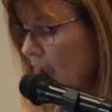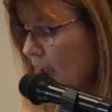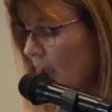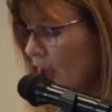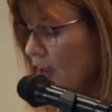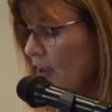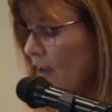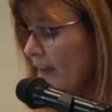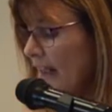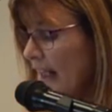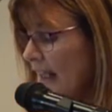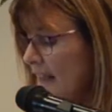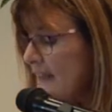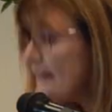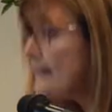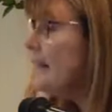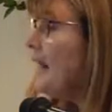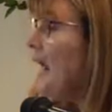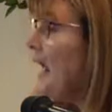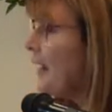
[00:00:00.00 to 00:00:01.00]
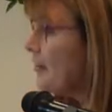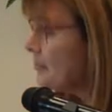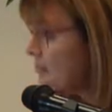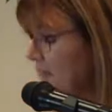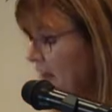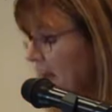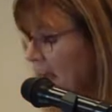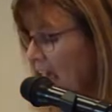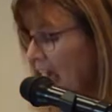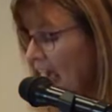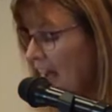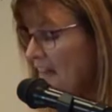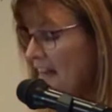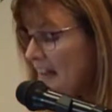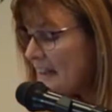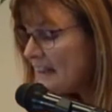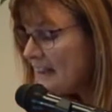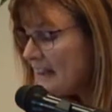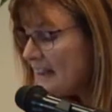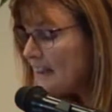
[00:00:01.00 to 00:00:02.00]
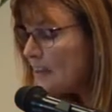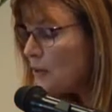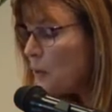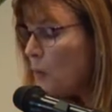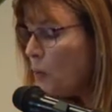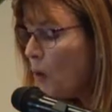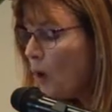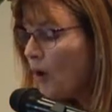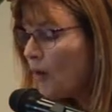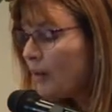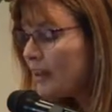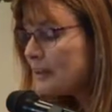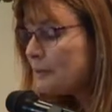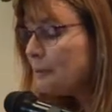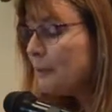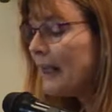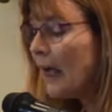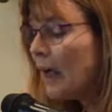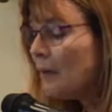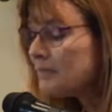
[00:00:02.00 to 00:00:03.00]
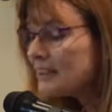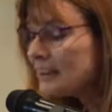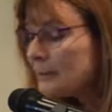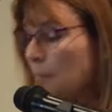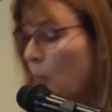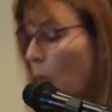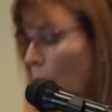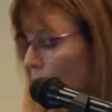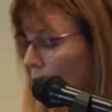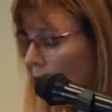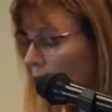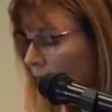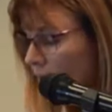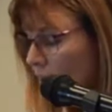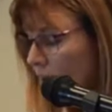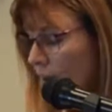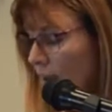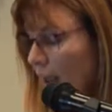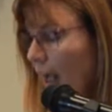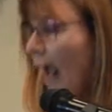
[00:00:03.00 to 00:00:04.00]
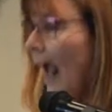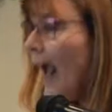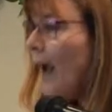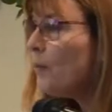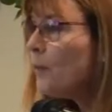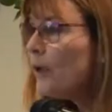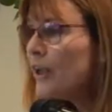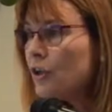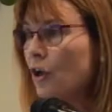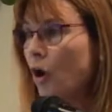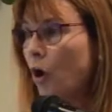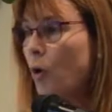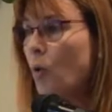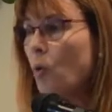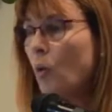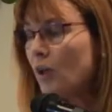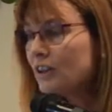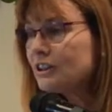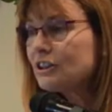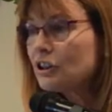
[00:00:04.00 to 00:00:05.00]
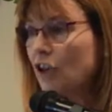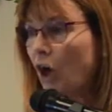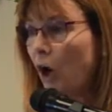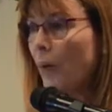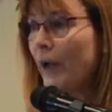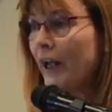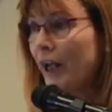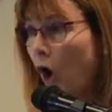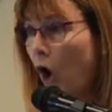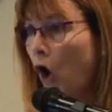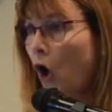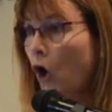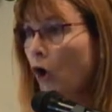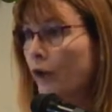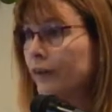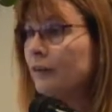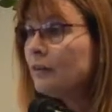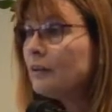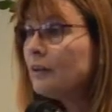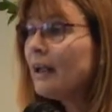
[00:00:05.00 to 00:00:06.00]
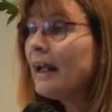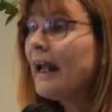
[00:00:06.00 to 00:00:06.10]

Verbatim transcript: You know, the internet, I think since the world has become smaller, and we know what's going on